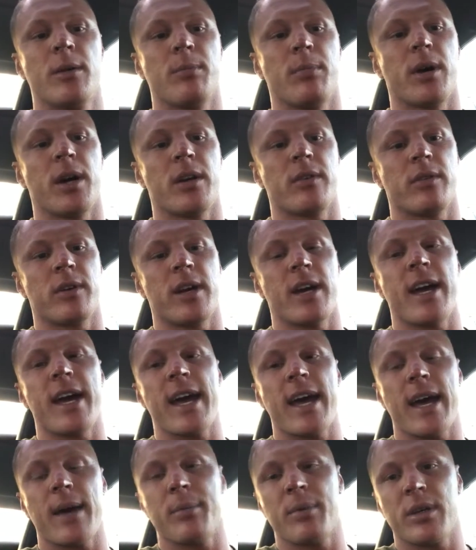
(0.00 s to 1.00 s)
part of a
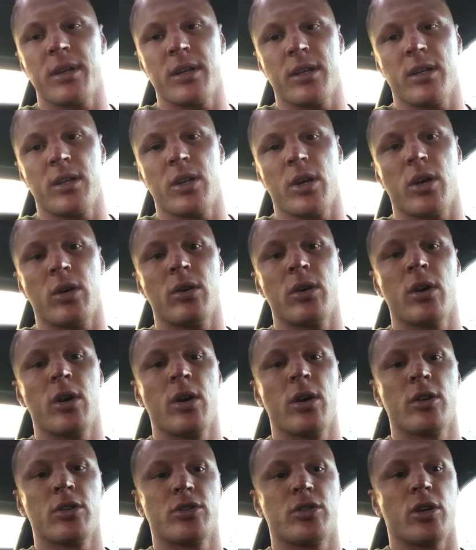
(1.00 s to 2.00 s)
habit, you know.
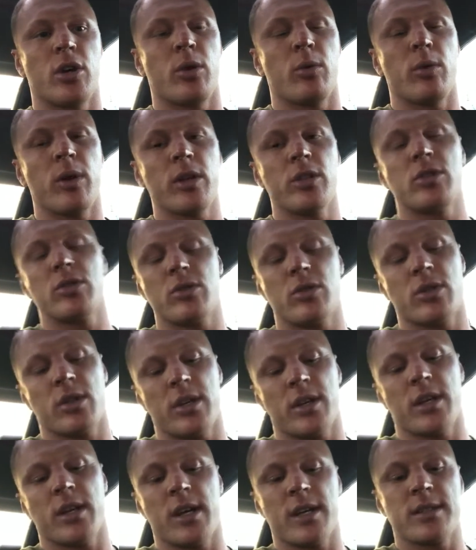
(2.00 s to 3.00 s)
So I want you to
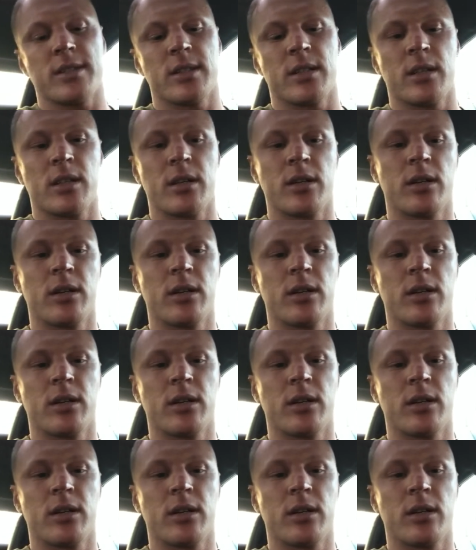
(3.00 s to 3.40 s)
think, guys,